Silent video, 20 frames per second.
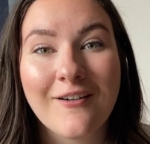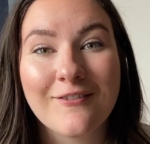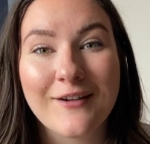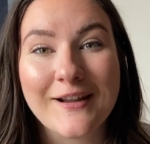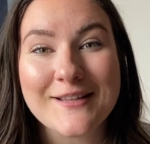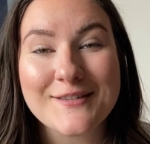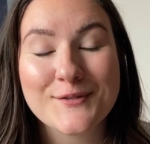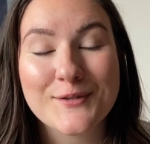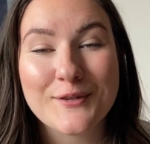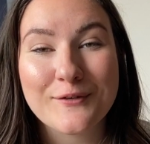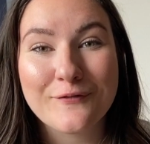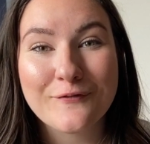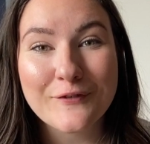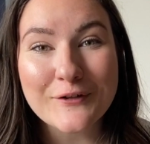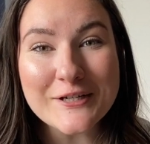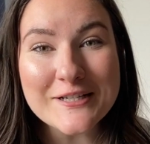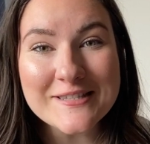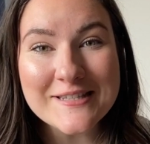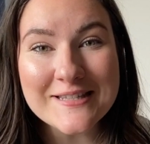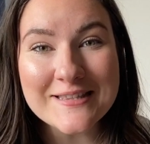right, so the
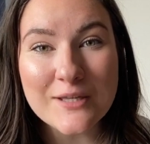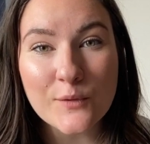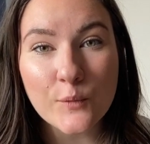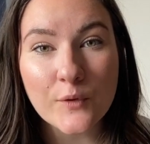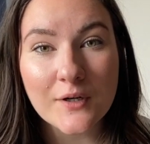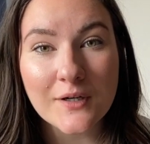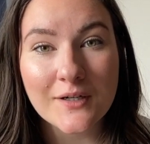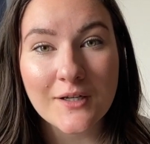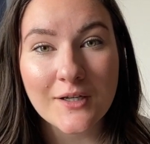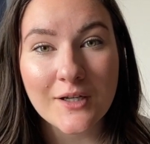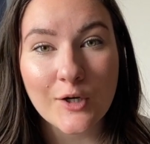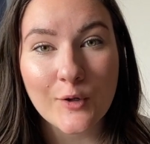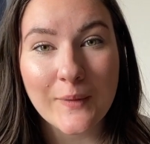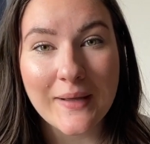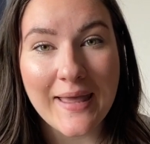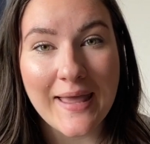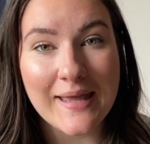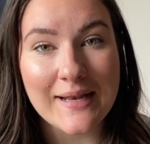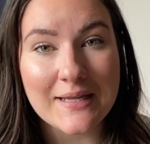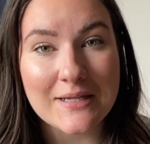first thing that we're gonna go
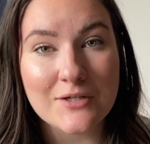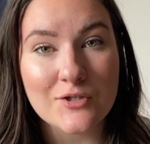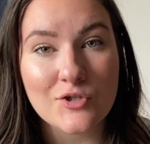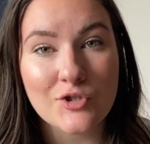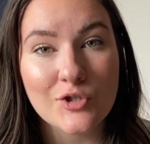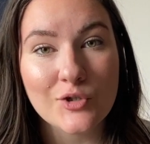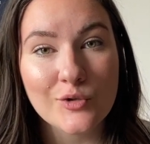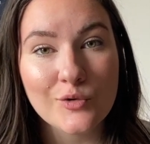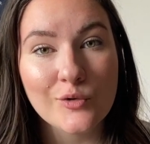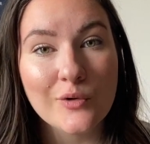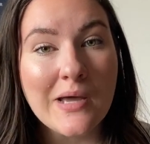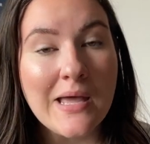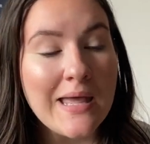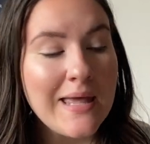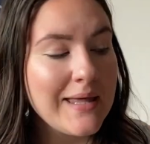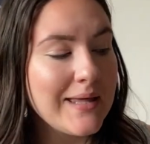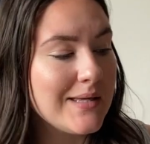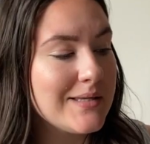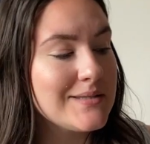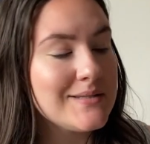ahead and do
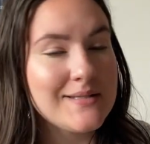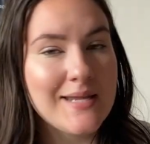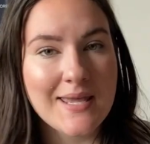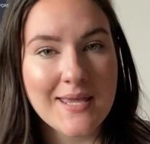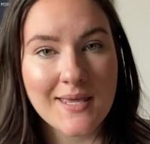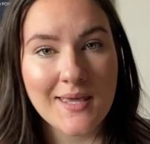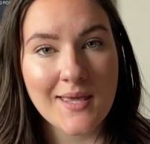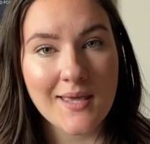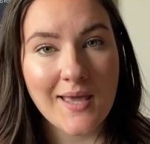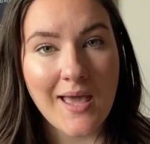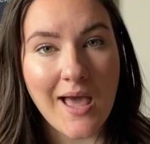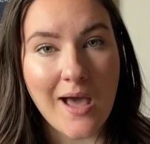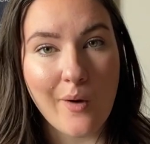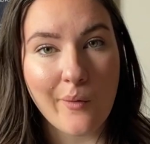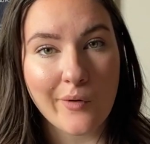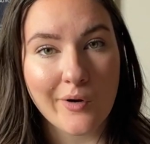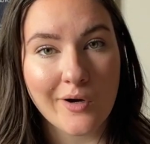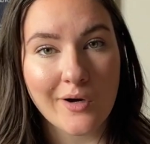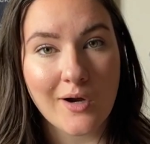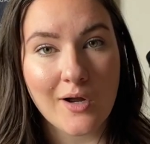is taking
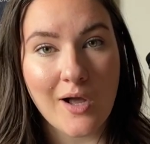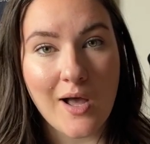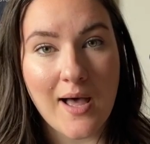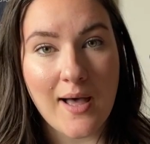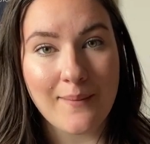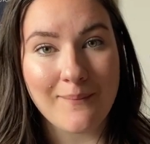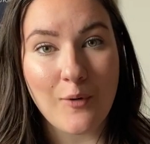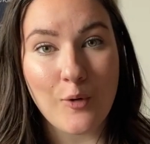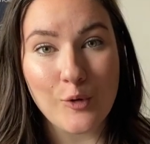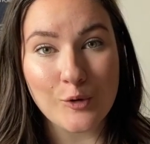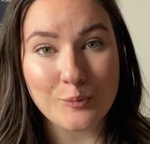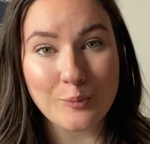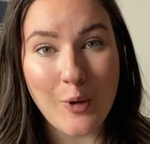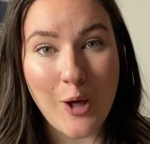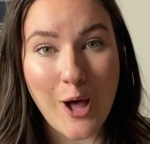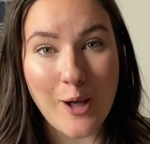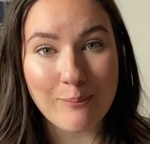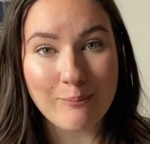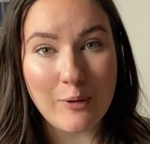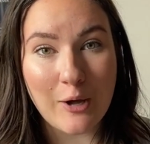our old
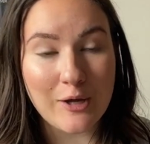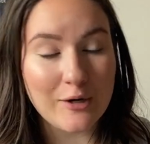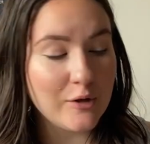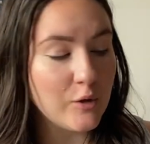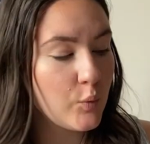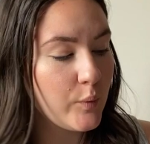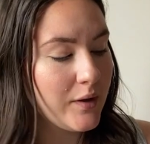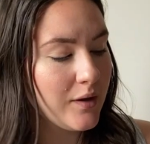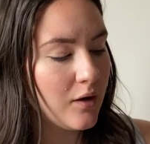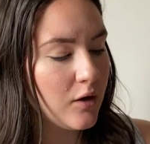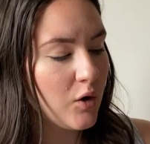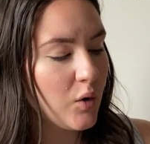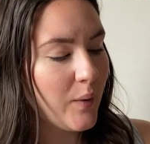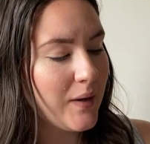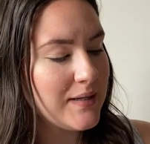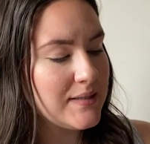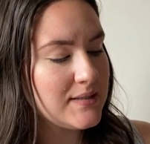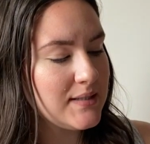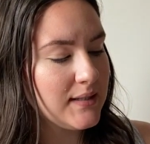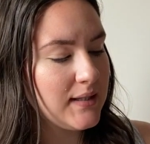pop bottle, we are
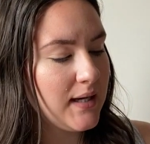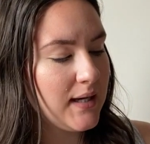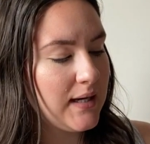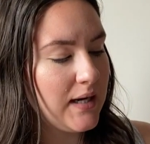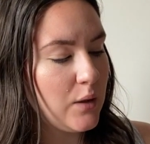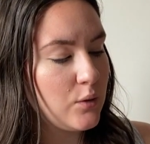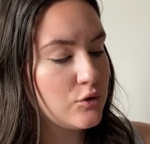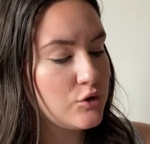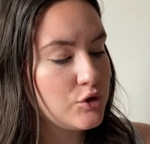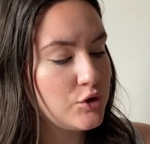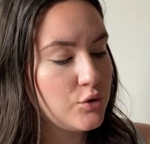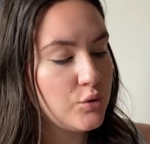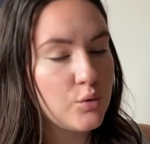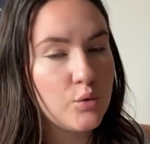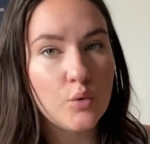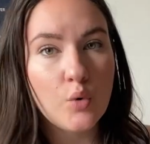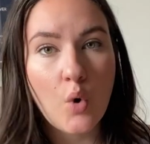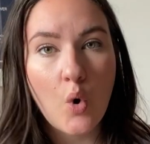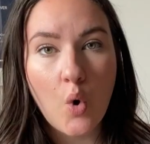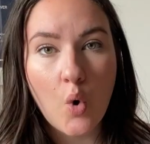going to cut out
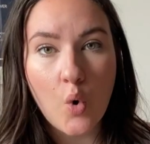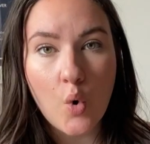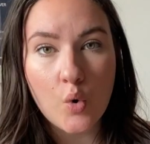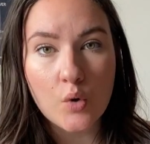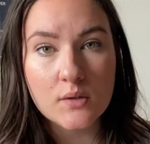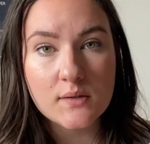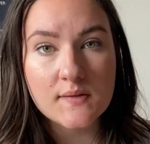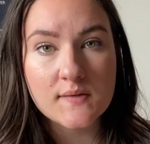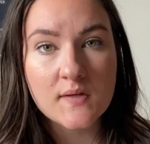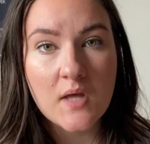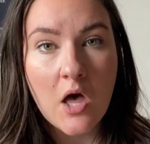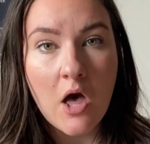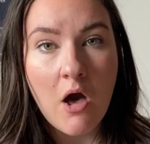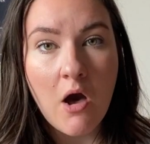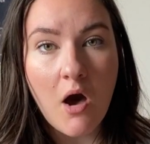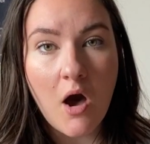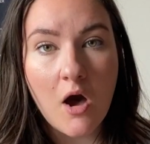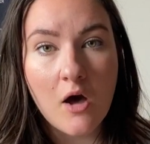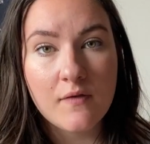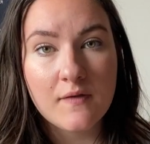2 holes
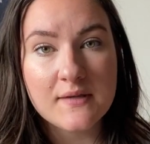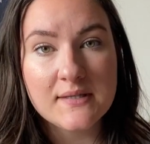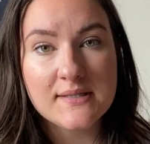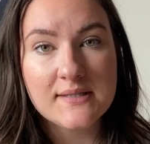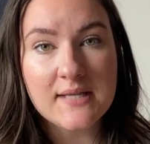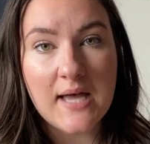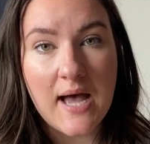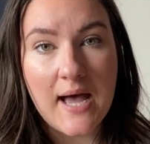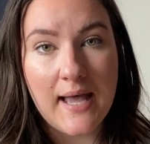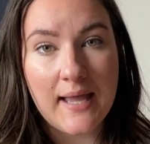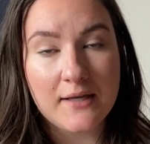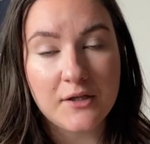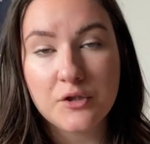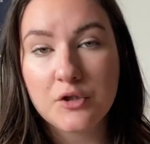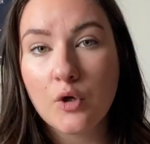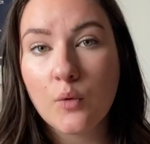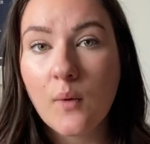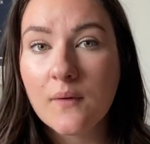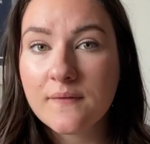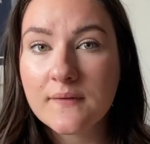on the side. You
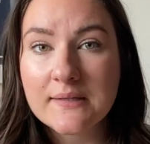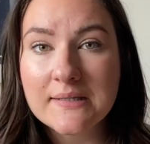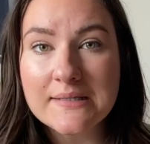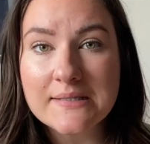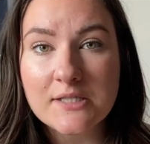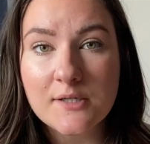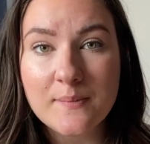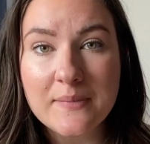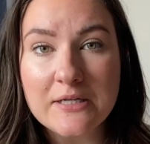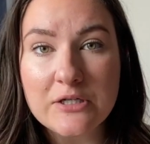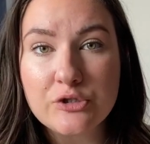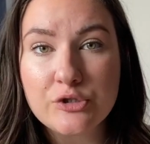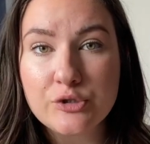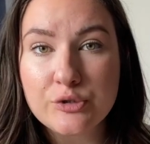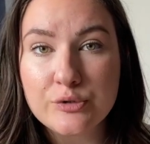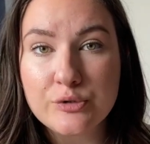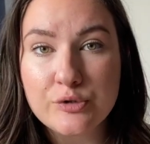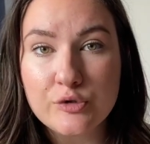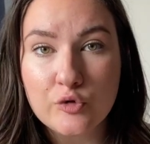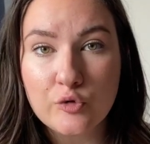don't want these to be
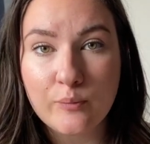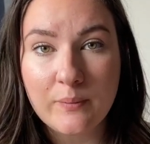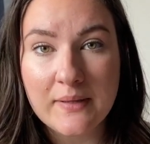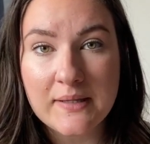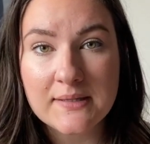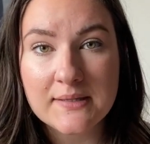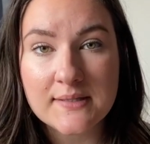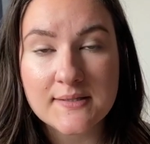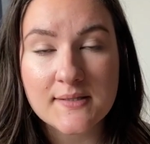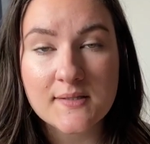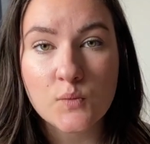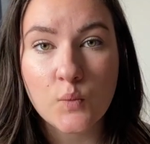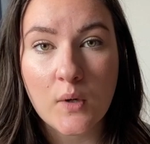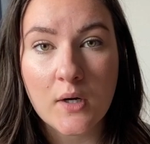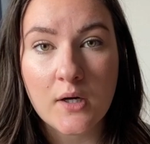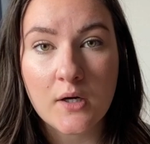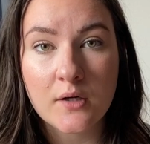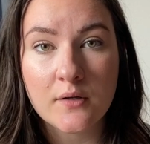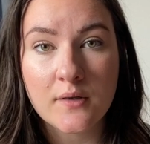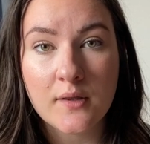too big. This is
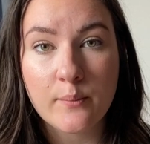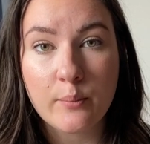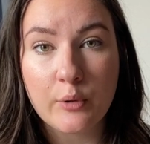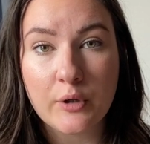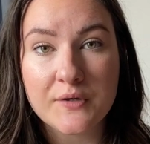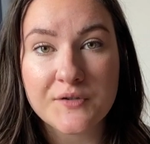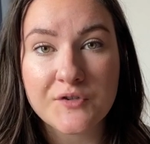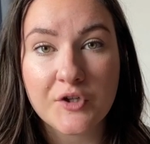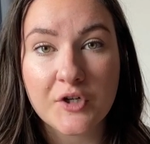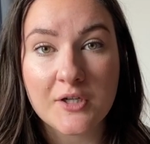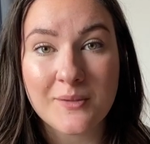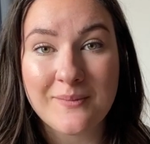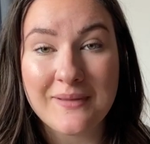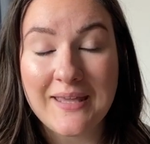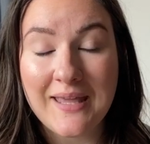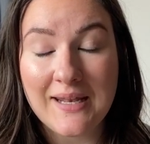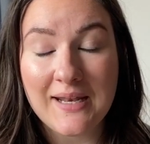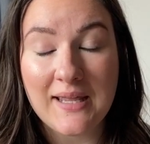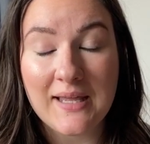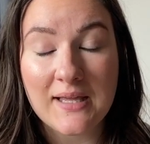where the birds are gonna be
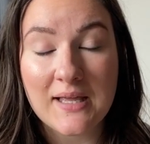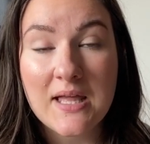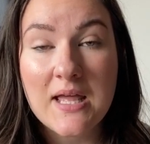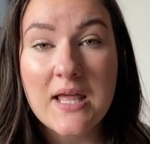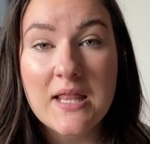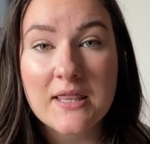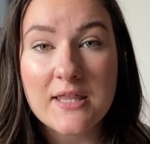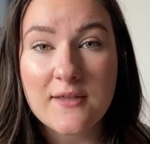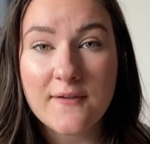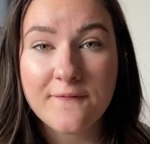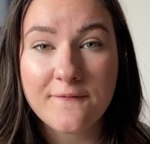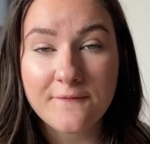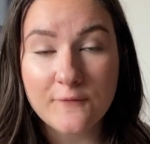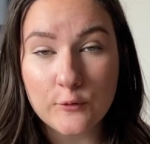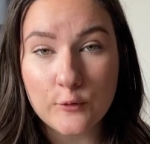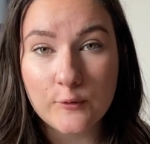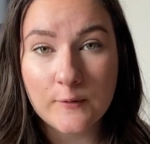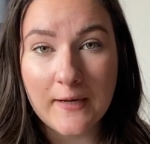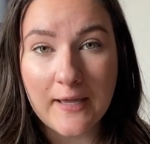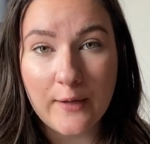getting the
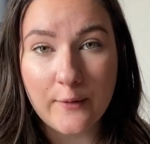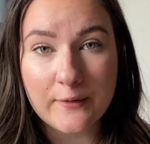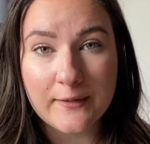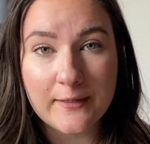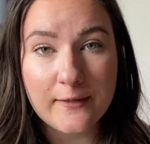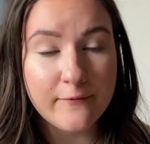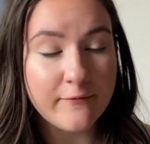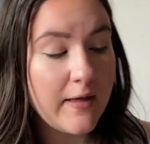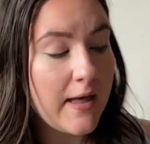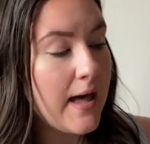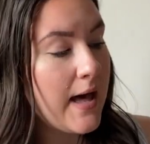food out of.